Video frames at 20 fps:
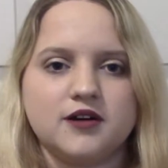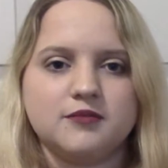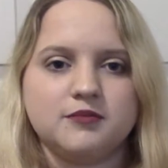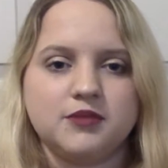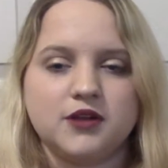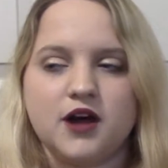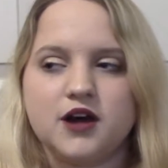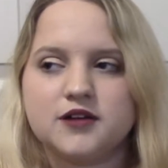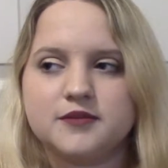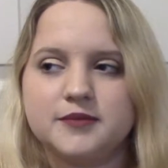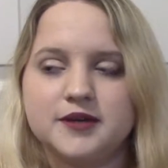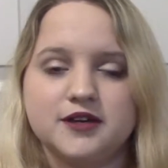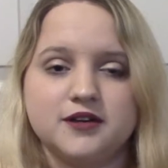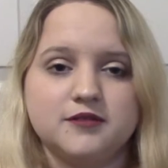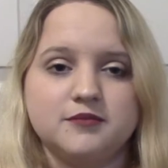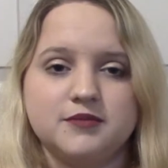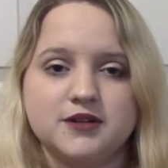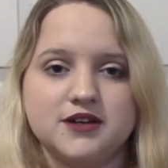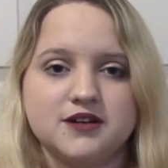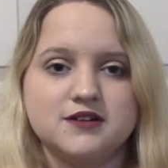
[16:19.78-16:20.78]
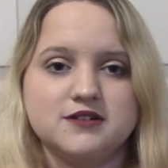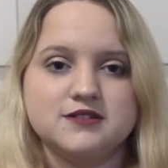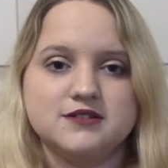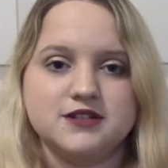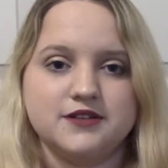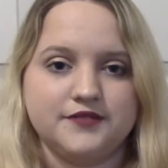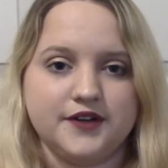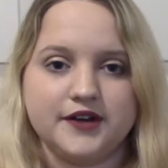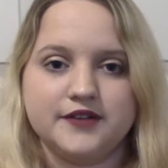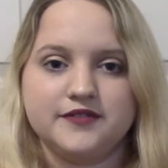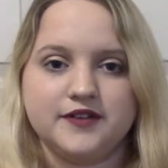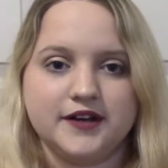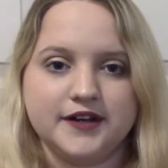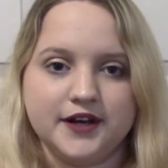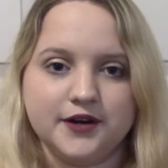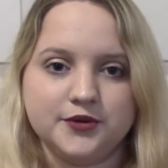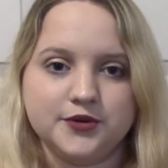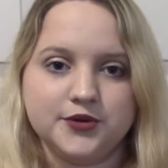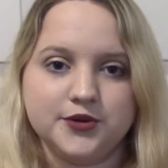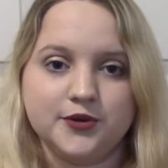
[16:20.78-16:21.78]
block me, because if I find
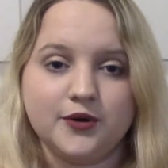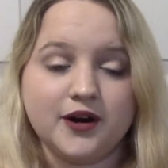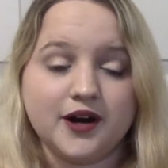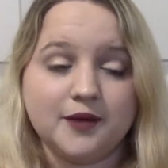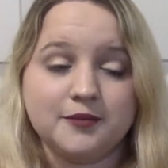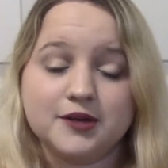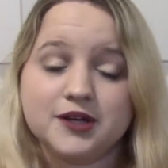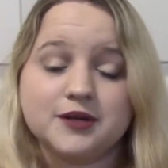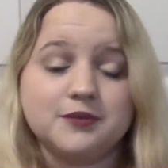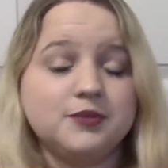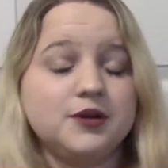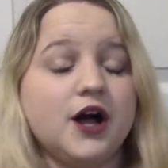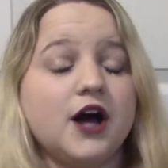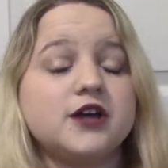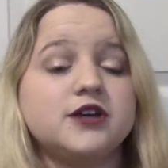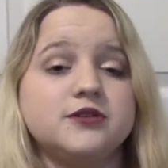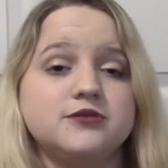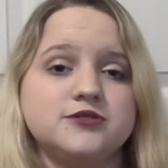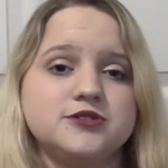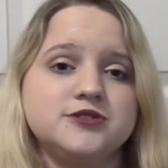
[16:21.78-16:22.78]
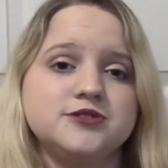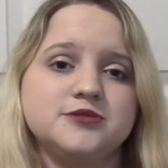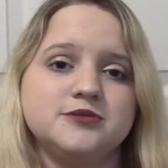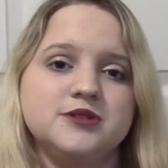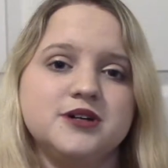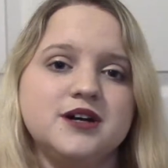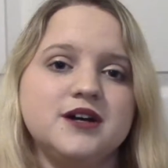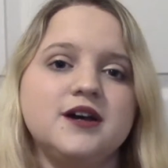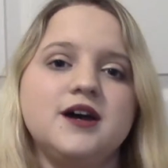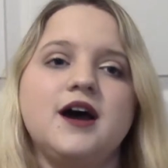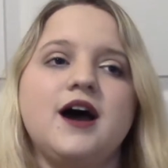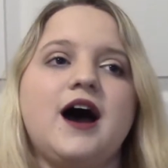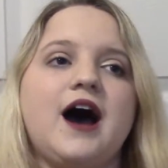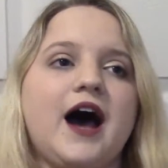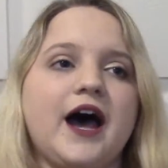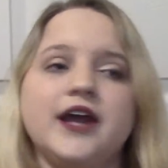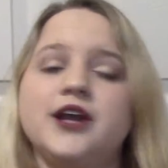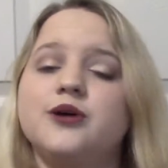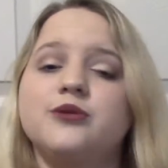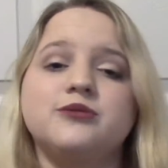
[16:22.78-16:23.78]
out who you are, I'm going to block you too.
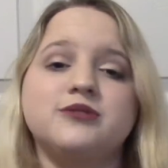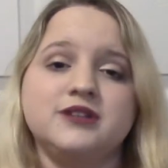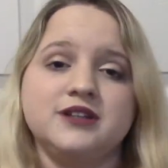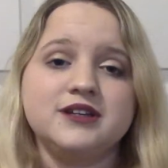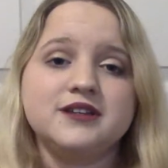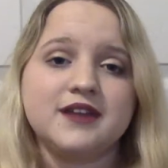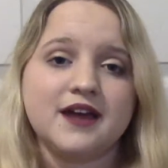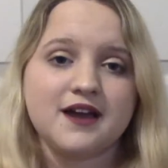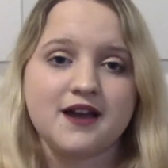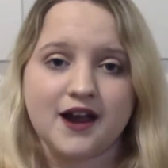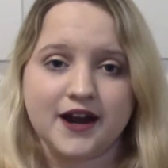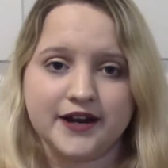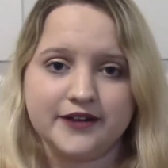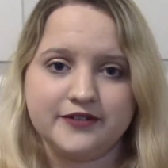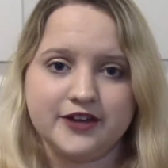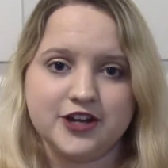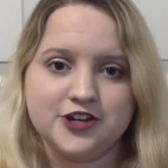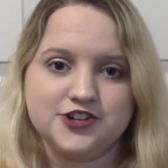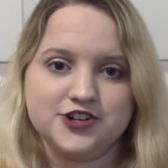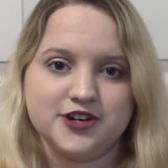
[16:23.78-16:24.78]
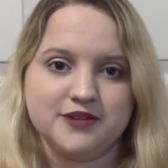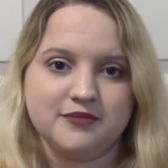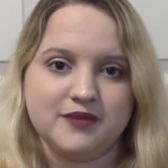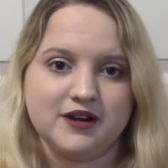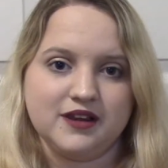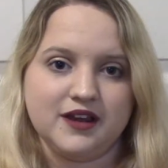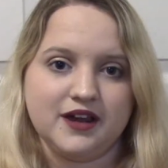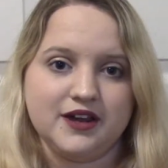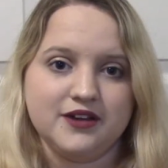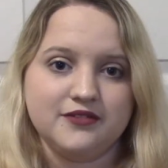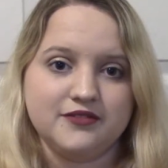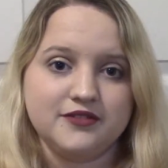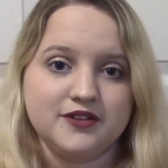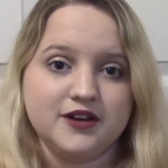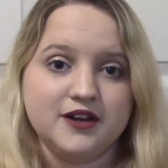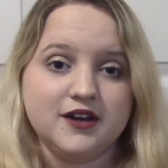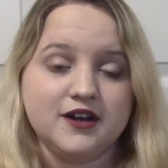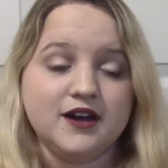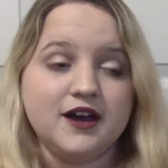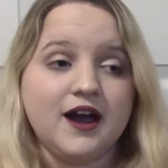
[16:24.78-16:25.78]
I don't need that kind of hatred in my life.
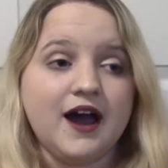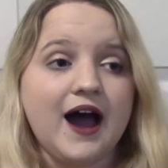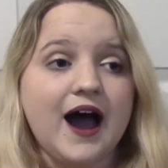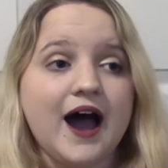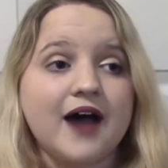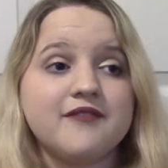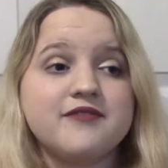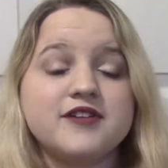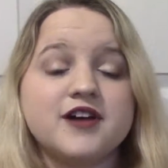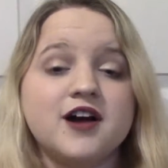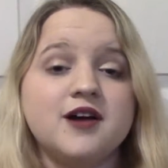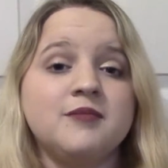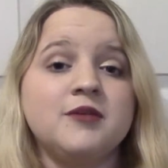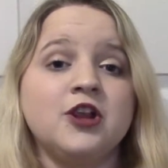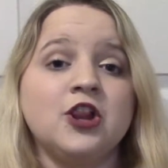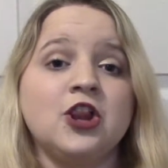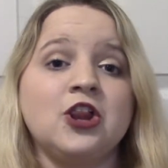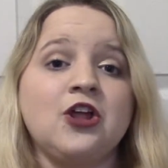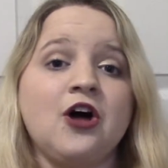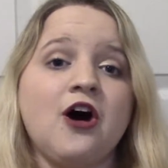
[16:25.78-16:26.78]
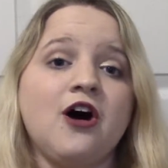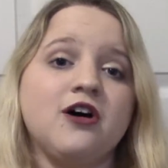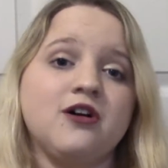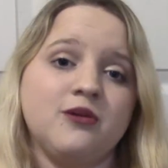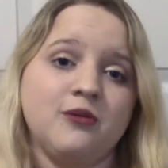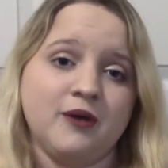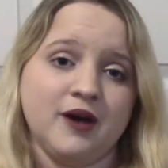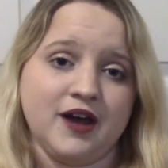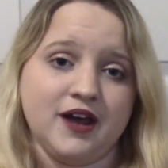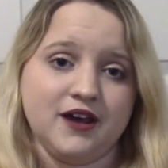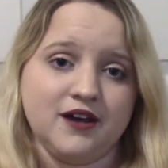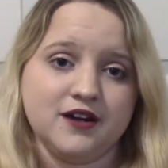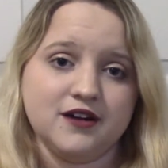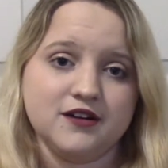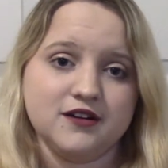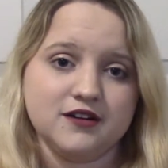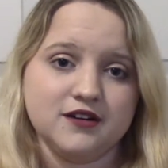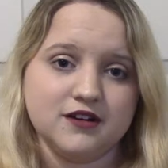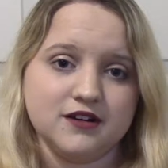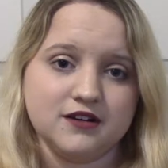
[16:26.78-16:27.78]
I've come a long way,
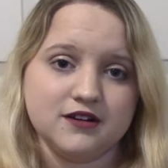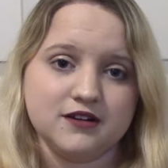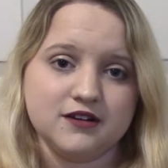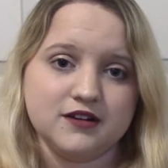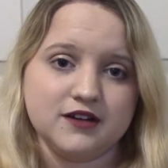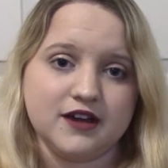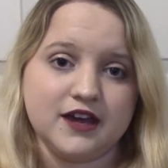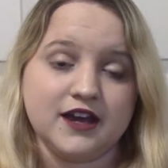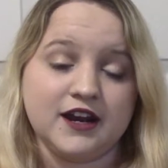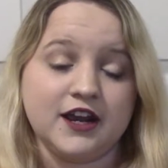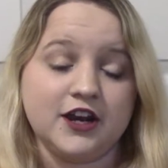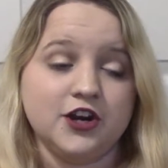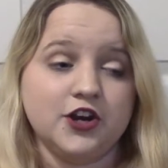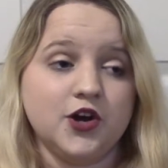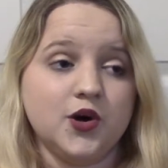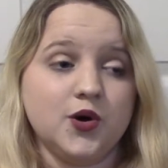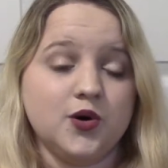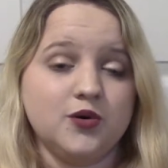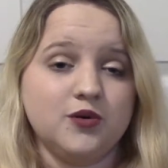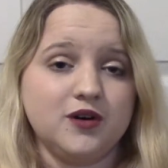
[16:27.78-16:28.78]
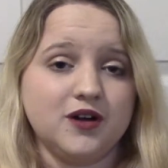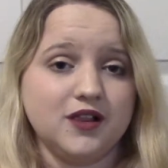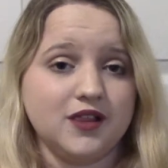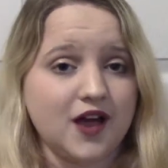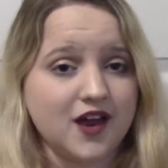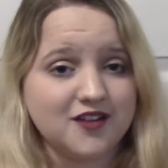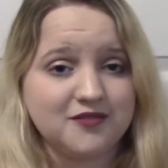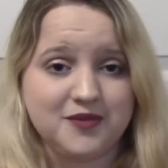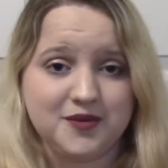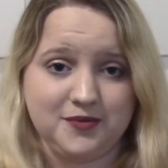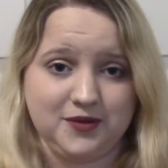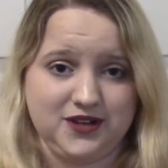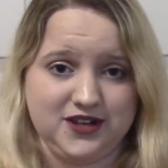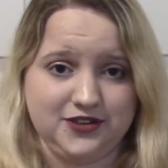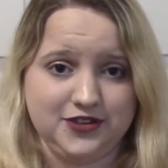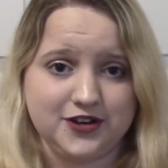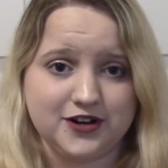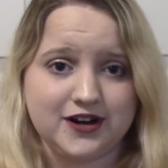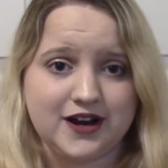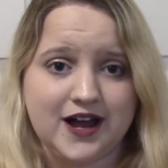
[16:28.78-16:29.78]
and I know a lot of people
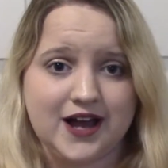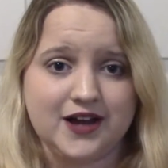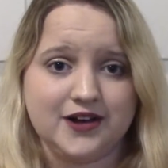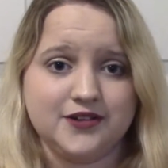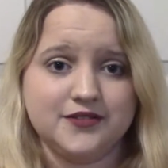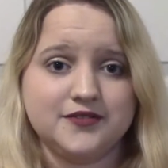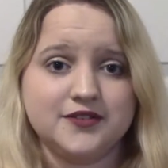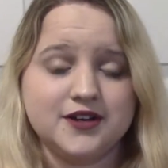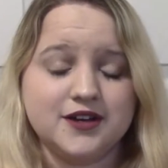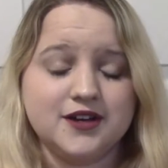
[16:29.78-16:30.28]
out there have.